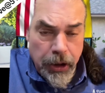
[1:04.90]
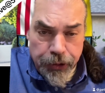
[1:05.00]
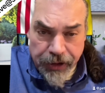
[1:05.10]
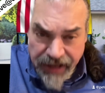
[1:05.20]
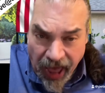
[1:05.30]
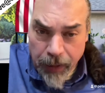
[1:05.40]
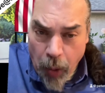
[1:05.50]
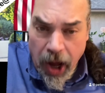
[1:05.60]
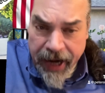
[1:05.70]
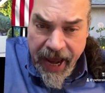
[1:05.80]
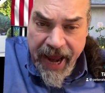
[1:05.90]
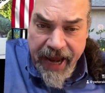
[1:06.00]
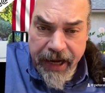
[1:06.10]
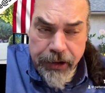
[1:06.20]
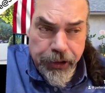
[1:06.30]
the Taiwan
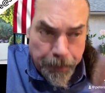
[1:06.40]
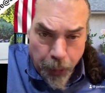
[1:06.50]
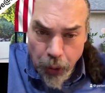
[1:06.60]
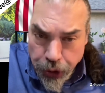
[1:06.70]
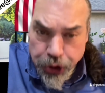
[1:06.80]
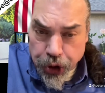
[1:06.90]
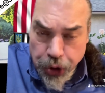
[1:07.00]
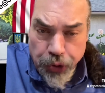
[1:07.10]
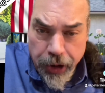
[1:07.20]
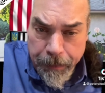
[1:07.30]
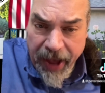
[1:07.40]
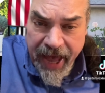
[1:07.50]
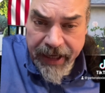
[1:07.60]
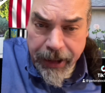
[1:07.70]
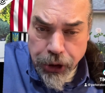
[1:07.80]
aid, the border security
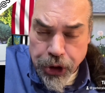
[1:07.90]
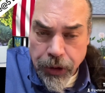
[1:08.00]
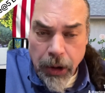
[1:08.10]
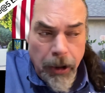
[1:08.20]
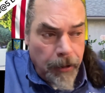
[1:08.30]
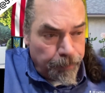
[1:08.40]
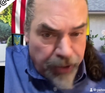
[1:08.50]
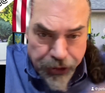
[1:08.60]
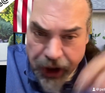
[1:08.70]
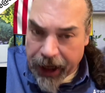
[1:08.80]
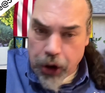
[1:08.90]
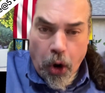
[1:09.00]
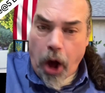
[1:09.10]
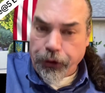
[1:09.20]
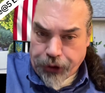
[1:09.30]
package. Let's get it
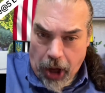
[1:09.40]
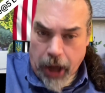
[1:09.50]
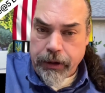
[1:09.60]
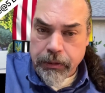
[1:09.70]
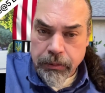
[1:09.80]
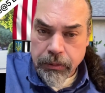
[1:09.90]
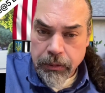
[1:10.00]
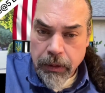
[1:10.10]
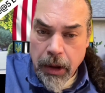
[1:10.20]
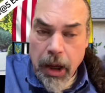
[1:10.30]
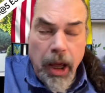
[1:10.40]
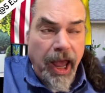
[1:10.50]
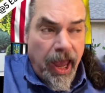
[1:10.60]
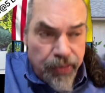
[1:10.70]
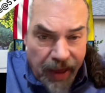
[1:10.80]
all done.
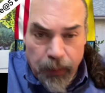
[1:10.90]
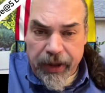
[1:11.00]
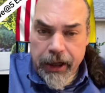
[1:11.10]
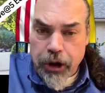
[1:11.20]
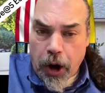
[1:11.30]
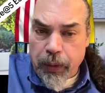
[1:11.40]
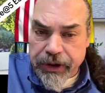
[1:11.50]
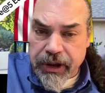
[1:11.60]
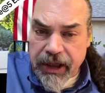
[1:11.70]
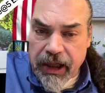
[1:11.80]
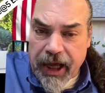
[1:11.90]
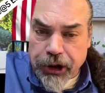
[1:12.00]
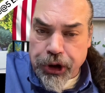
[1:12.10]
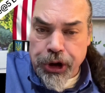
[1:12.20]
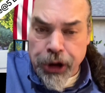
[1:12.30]
And then we can go into the
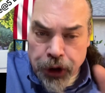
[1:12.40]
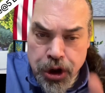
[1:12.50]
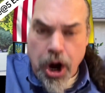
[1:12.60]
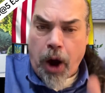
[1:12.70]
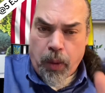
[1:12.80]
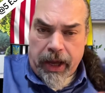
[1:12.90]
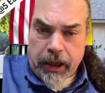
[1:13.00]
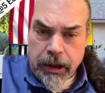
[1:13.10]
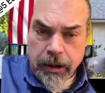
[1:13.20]
election year knowing